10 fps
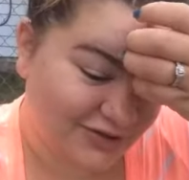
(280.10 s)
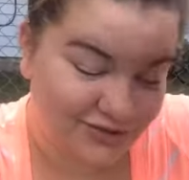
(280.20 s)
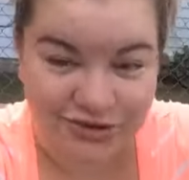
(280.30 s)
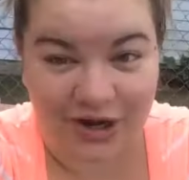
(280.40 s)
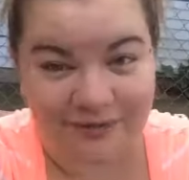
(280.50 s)

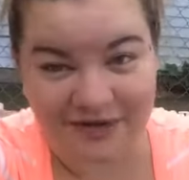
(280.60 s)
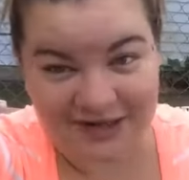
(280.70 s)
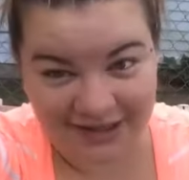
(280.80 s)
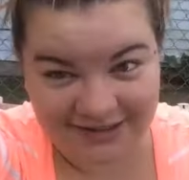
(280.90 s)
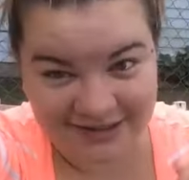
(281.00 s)
into a job,
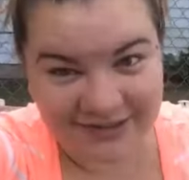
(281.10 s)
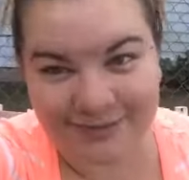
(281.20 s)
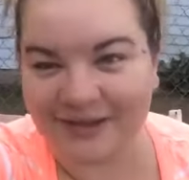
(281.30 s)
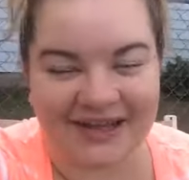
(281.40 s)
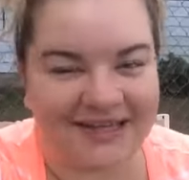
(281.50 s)
fantastic.
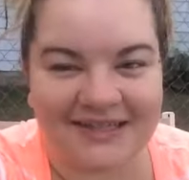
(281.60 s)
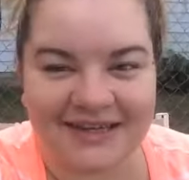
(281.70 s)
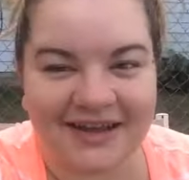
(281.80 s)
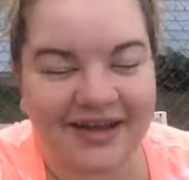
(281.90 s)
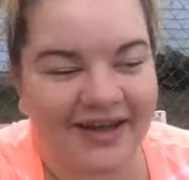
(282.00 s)
But like I
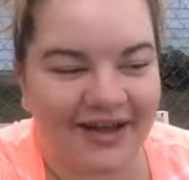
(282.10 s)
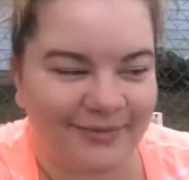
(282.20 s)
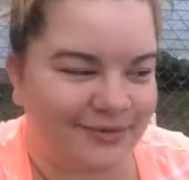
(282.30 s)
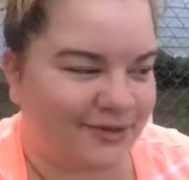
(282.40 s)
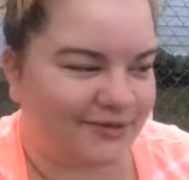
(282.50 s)
said,
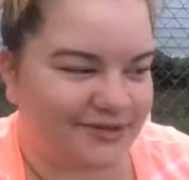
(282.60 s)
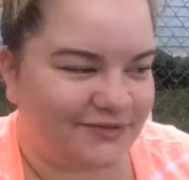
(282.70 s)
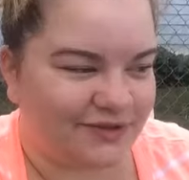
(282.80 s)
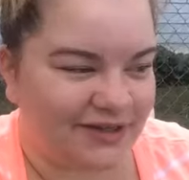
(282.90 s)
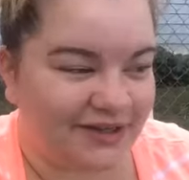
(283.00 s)
I've been doing this
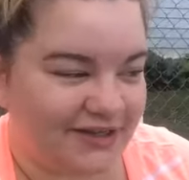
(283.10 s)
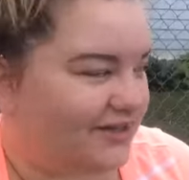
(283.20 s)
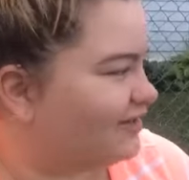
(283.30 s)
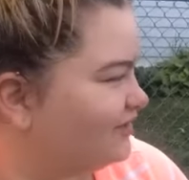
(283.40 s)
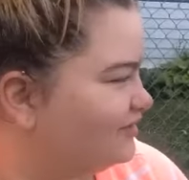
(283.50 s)
for like a
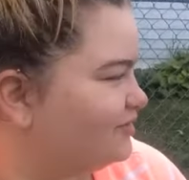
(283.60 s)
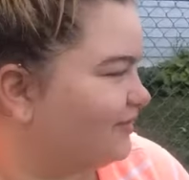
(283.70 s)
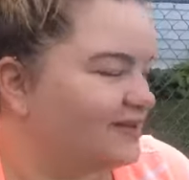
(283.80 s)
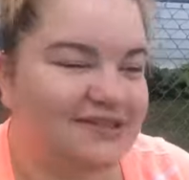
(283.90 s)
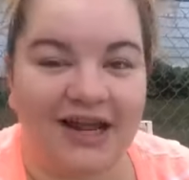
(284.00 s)
year and two
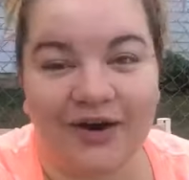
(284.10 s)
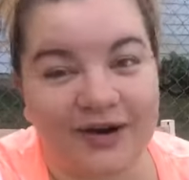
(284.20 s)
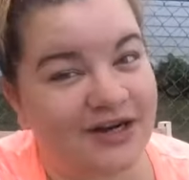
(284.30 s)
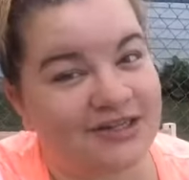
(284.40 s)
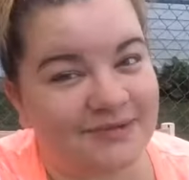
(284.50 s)
months now,
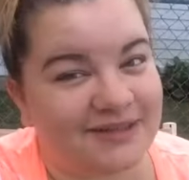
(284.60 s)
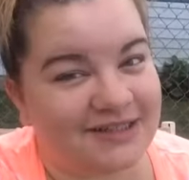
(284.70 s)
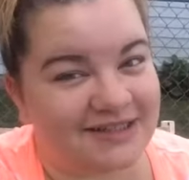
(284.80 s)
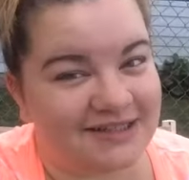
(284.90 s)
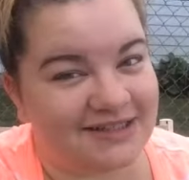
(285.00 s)
and I just made
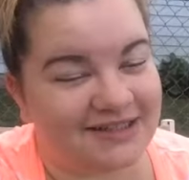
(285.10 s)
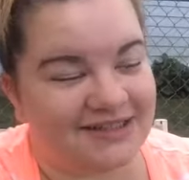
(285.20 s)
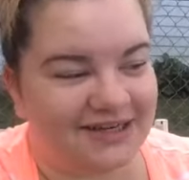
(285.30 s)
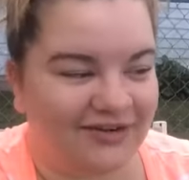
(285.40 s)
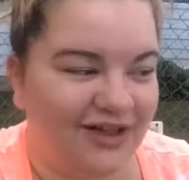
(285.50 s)
10
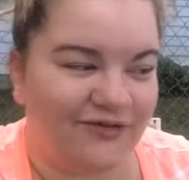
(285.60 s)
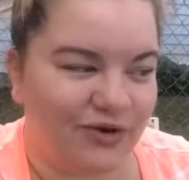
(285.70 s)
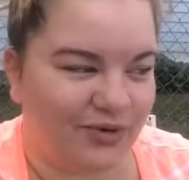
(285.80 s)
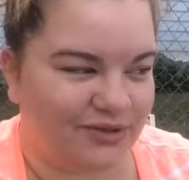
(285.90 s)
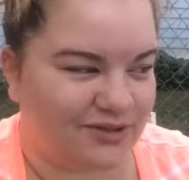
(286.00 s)
cents, and I only have
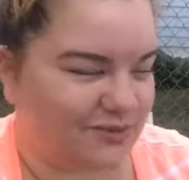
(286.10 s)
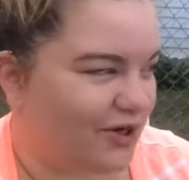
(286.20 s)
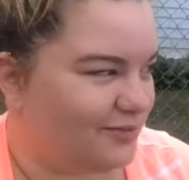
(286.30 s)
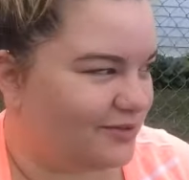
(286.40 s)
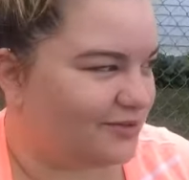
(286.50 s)
41
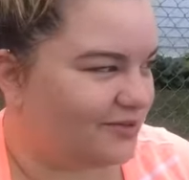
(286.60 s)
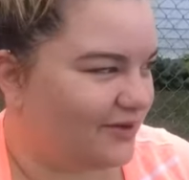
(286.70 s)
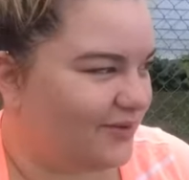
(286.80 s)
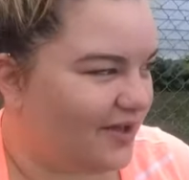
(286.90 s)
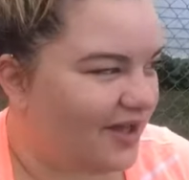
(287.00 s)
subscribers,
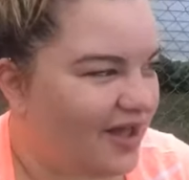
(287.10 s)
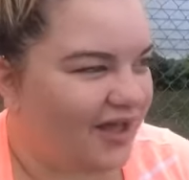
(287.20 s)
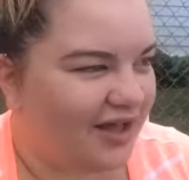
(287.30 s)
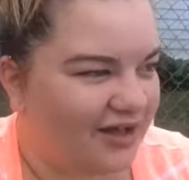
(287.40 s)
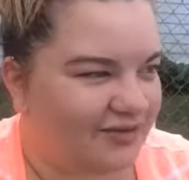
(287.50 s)
so.
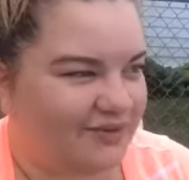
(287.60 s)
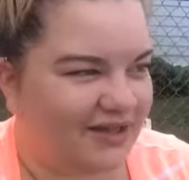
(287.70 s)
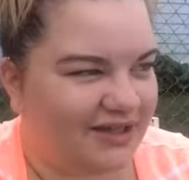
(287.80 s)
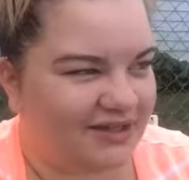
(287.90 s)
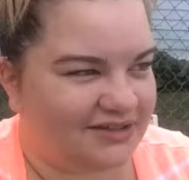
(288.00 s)
Um,
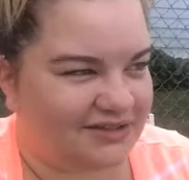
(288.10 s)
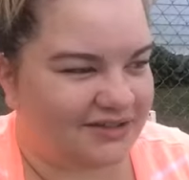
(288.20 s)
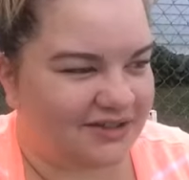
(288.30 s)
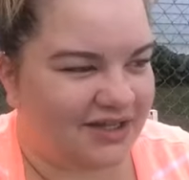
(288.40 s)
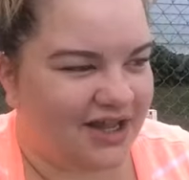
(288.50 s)
and
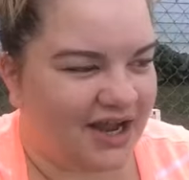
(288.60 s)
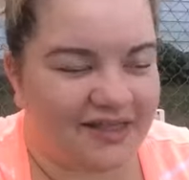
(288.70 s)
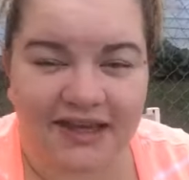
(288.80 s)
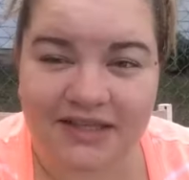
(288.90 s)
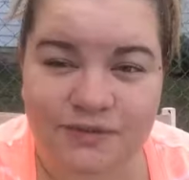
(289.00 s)
uh, I
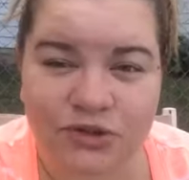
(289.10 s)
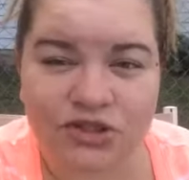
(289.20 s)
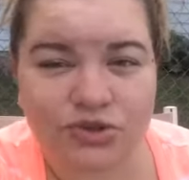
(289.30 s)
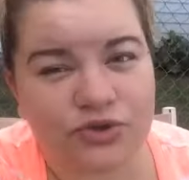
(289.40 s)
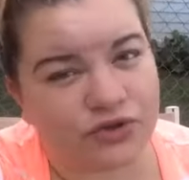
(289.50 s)
think it has more
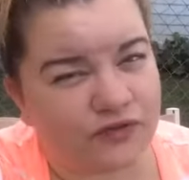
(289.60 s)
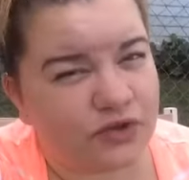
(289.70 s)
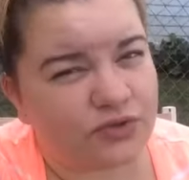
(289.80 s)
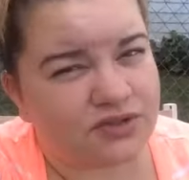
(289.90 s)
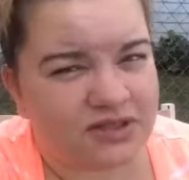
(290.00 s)
to do with your
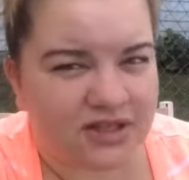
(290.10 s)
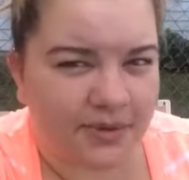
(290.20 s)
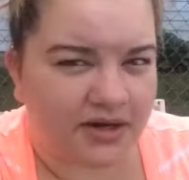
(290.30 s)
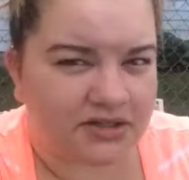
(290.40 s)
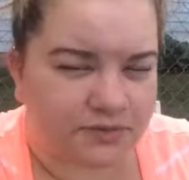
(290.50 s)
views than the
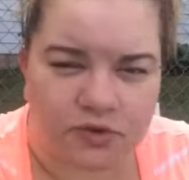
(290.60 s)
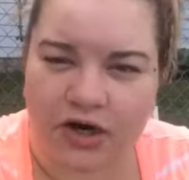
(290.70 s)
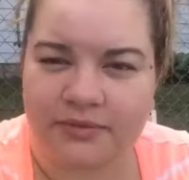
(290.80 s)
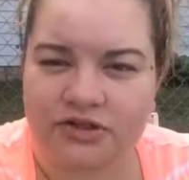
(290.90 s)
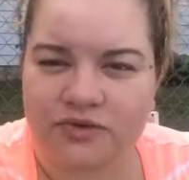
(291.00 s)
amount of
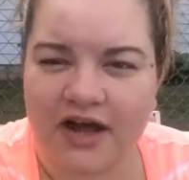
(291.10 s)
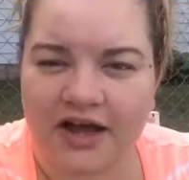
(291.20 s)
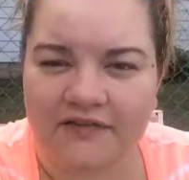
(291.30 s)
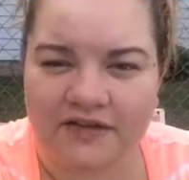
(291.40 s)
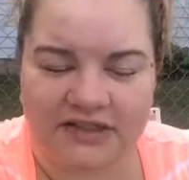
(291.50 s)
subscribers you
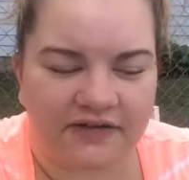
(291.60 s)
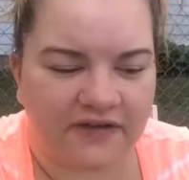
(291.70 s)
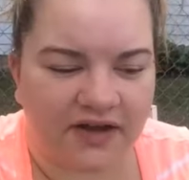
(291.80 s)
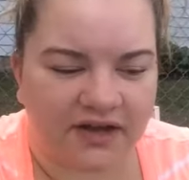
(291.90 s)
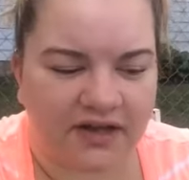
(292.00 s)
have because I've
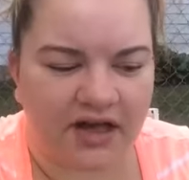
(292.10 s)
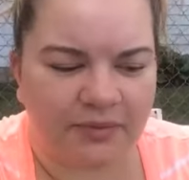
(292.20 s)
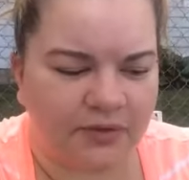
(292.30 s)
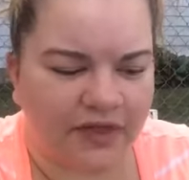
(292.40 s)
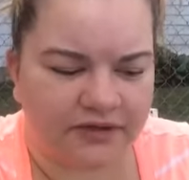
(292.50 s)
got a
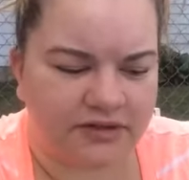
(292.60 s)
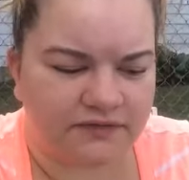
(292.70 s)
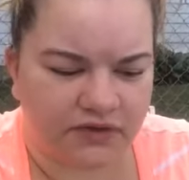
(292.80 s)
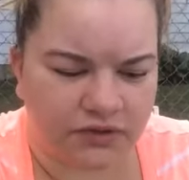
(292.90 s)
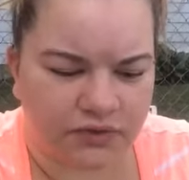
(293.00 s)
couple
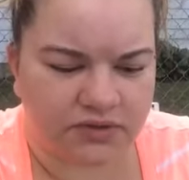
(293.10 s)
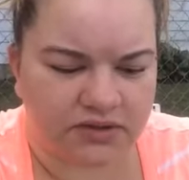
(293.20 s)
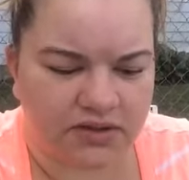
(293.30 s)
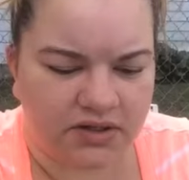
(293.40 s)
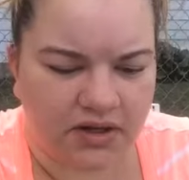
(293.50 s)
thousand
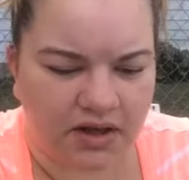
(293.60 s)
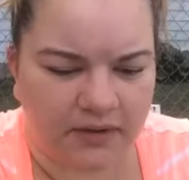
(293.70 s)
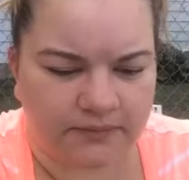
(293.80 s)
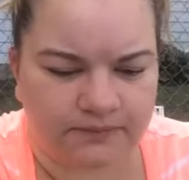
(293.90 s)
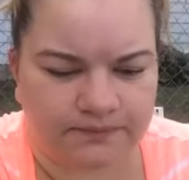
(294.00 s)
views
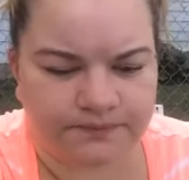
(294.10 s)
um,